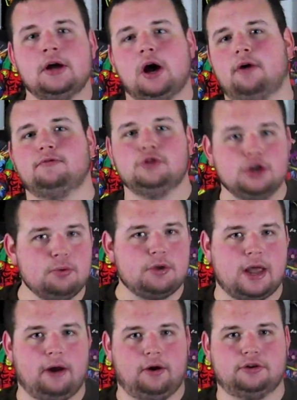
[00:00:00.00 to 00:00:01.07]
of new
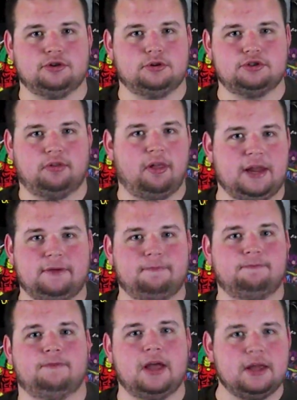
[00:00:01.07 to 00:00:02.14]
characters like
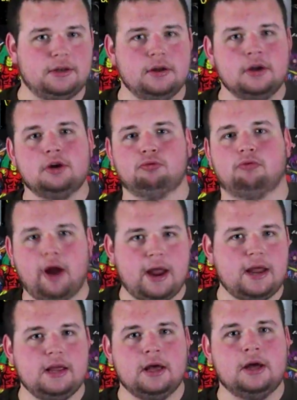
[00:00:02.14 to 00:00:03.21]
Finn,
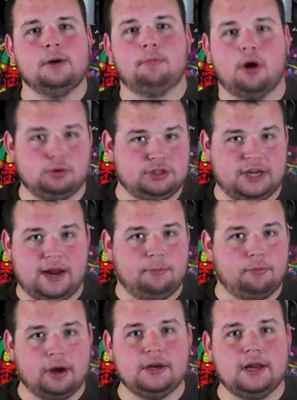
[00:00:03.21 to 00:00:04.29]
Rey, Poe
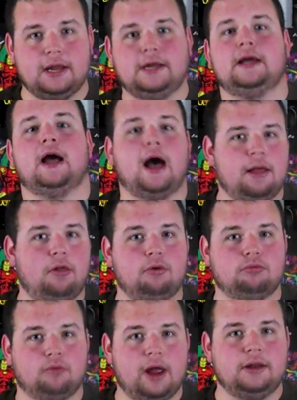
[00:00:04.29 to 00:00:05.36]
Dameron, and Kylo
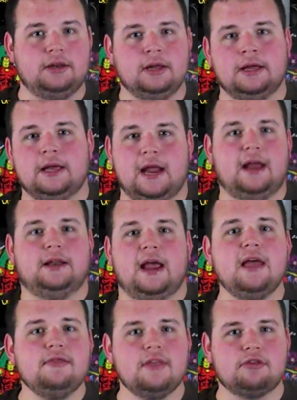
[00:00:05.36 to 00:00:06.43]
Ren. And
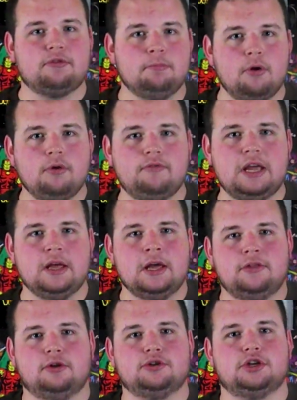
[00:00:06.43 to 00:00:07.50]
in this movie,
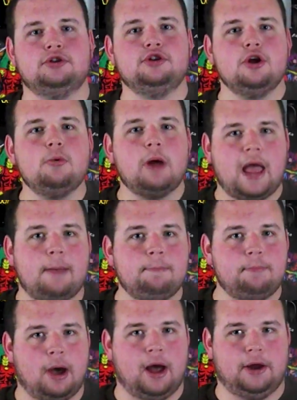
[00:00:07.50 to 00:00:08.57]
there's a new
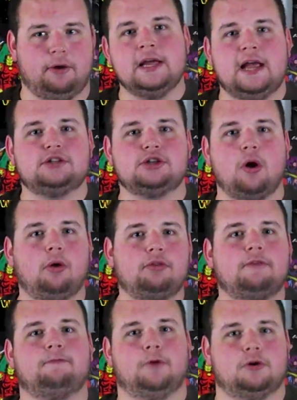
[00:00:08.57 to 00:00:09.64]
empire. It's called the
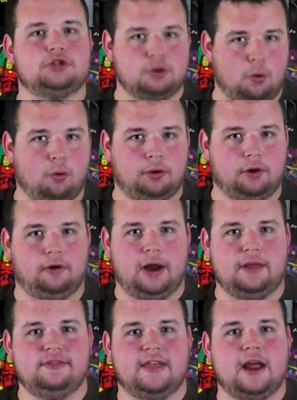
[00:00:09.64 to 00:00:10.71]
First Order,
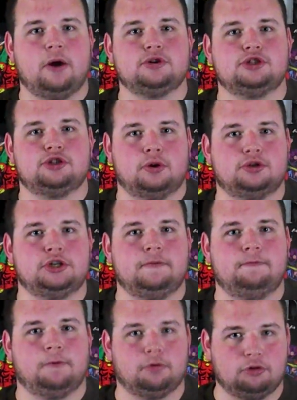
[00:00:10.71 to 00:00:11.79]
and they're searching
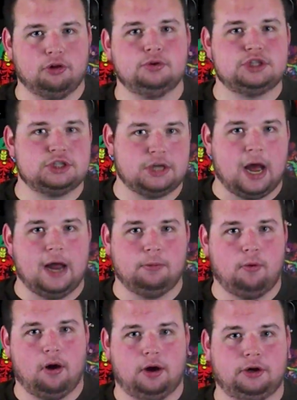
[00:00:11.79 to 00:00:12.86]
for Luke
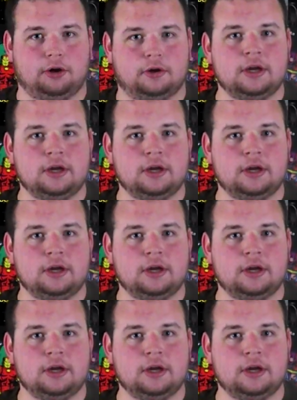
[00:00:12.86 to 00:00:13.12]
Skywalker,